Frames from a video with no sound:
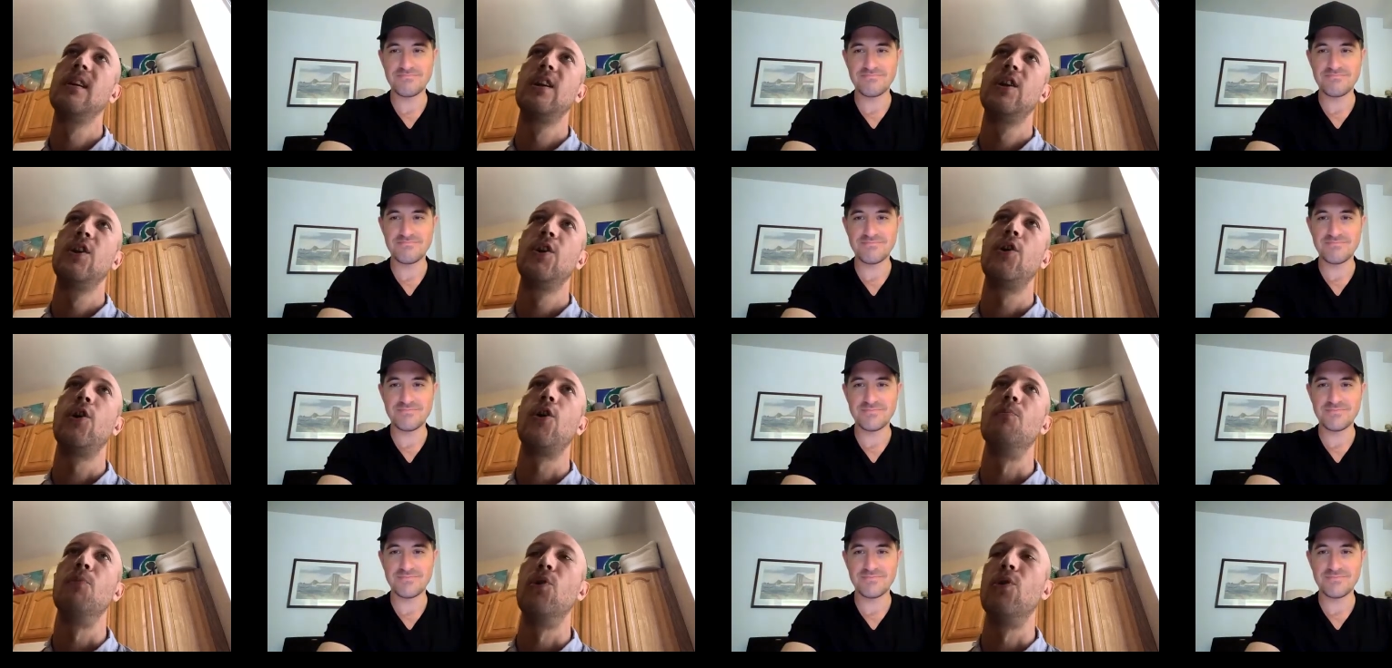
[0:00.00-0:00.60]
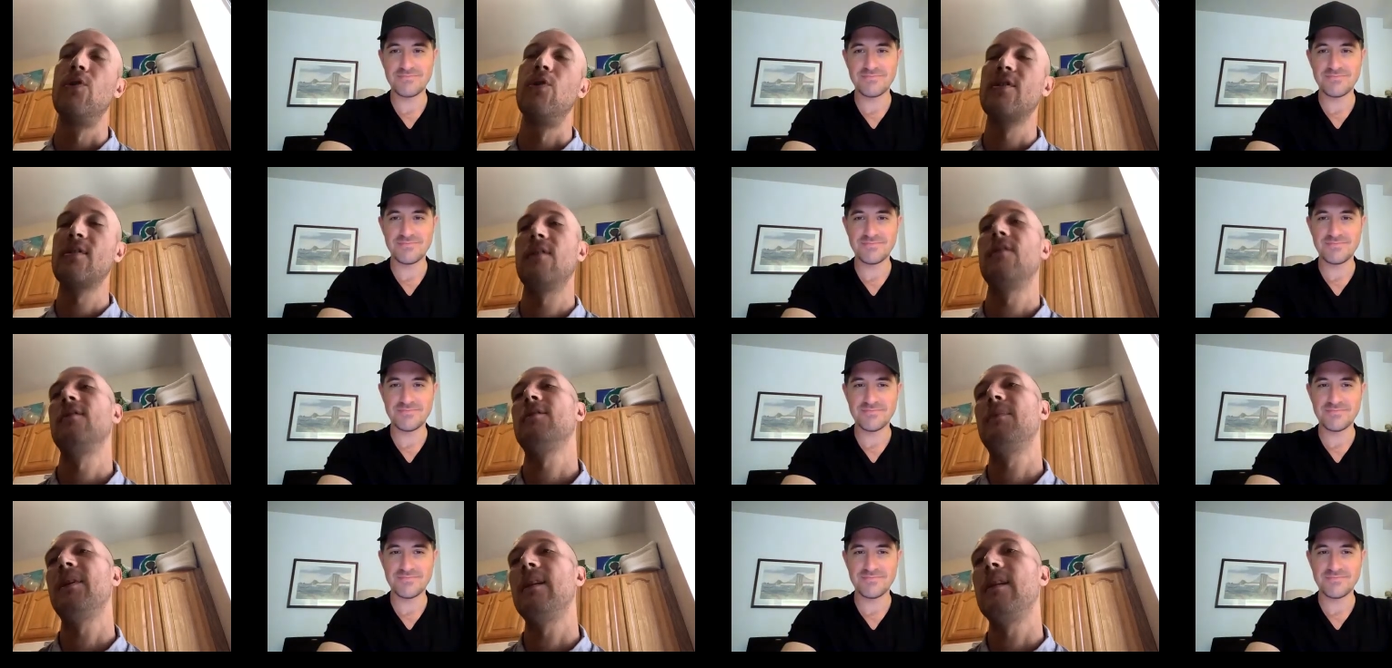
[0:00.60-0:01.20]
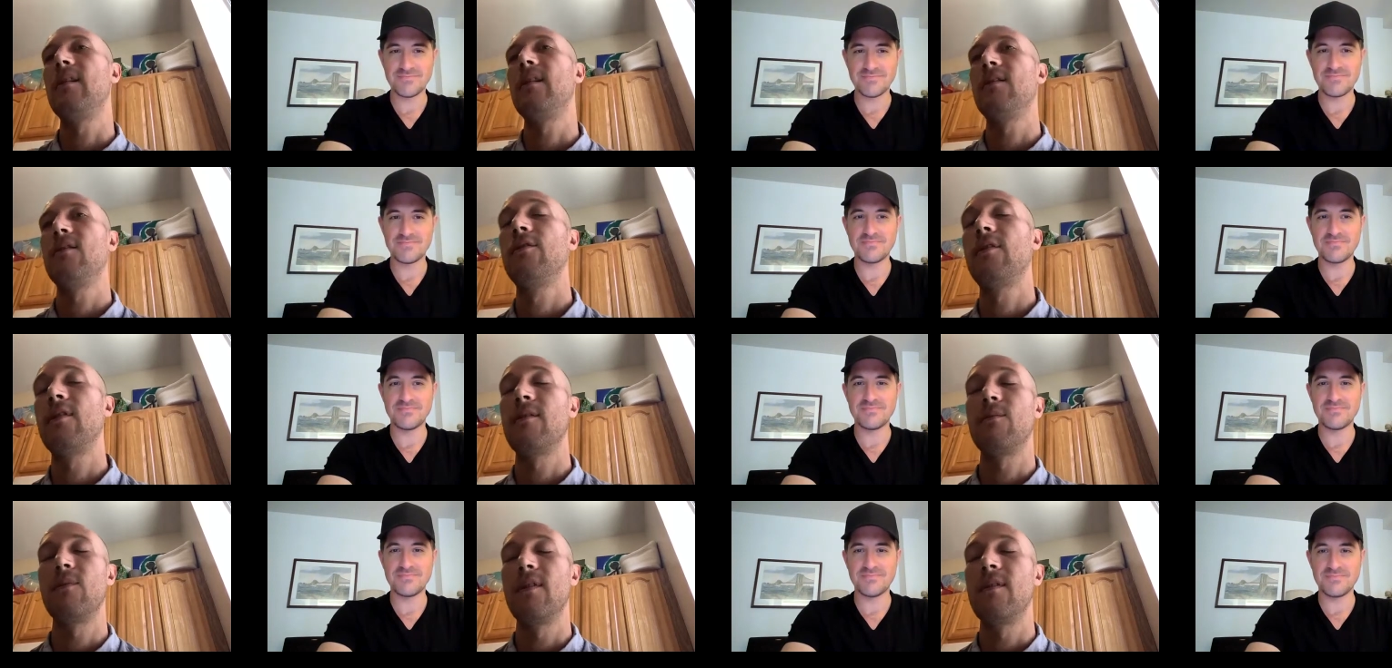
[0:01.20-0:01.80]
Speaker 1: no more, so to speak, although
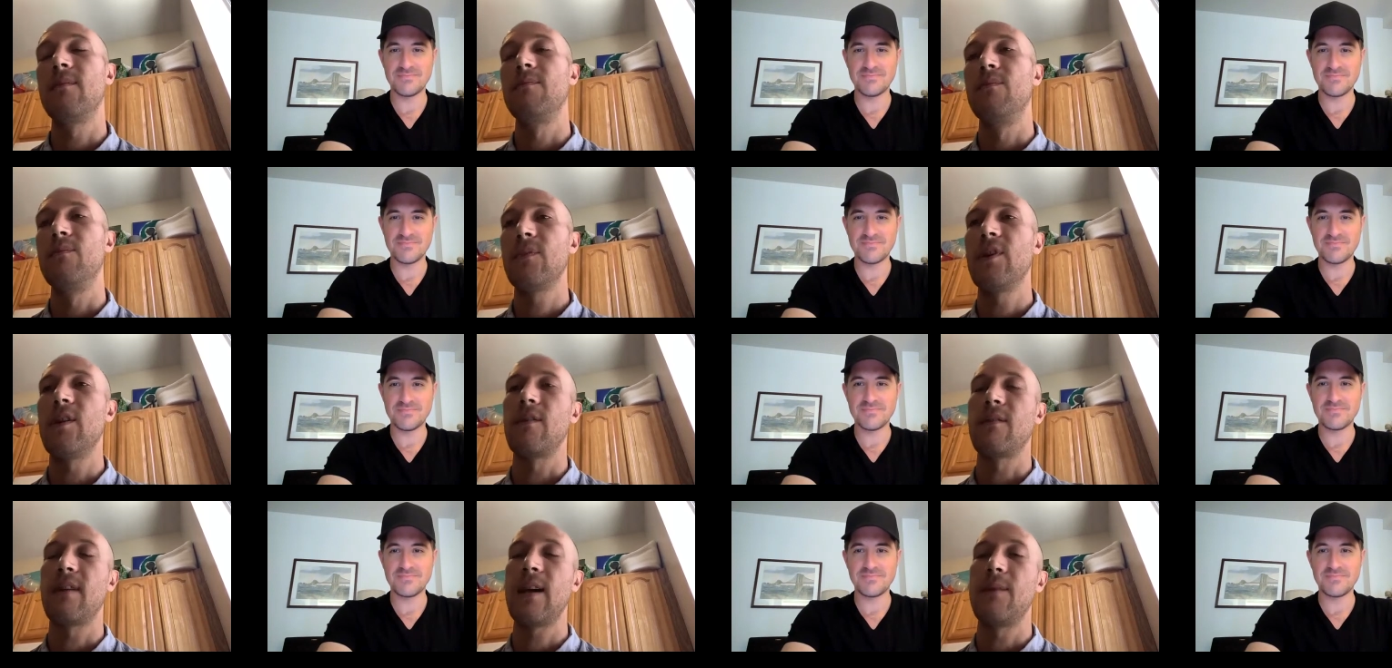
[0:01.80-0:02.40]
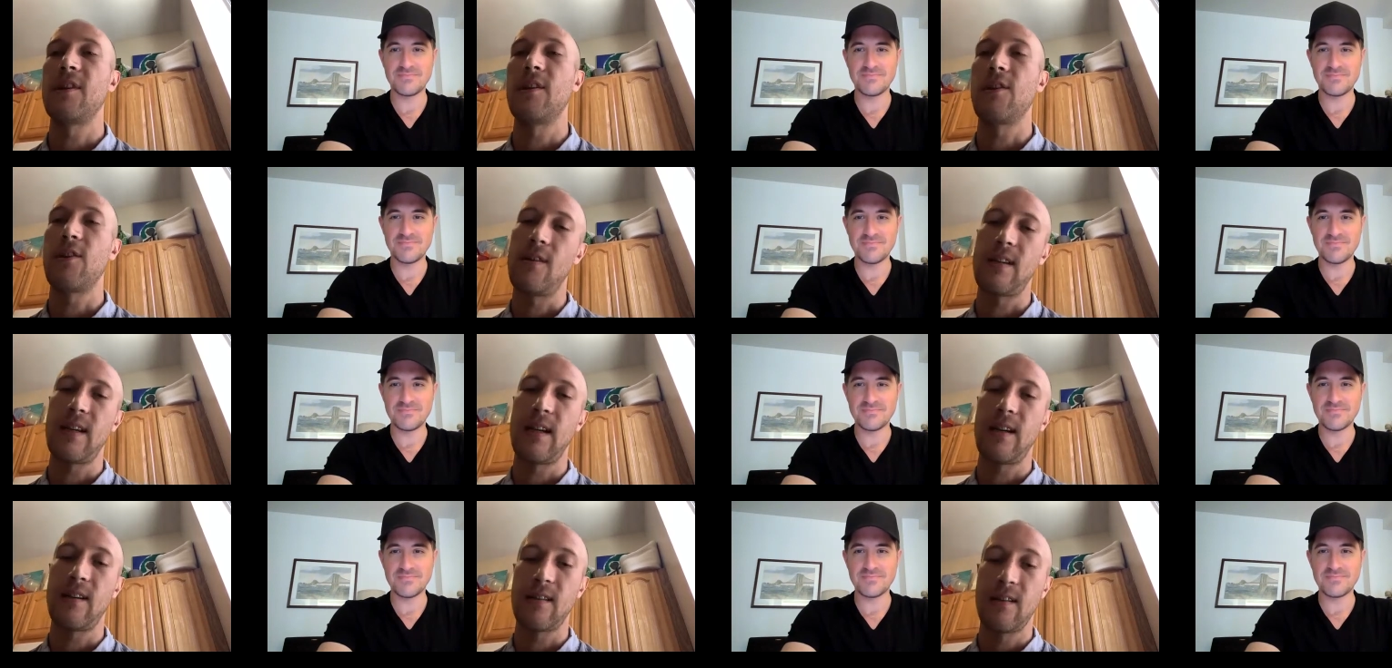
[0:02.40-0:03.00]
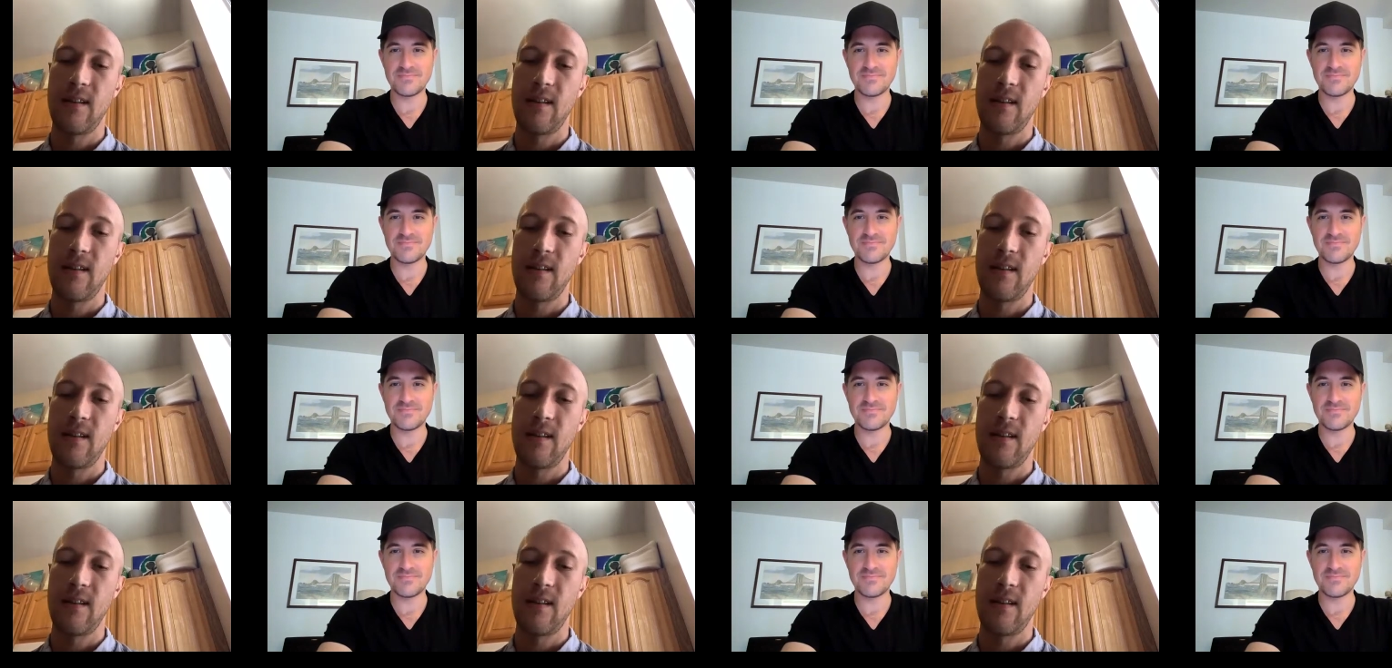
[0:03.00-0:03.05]
we are you know, kept in contact.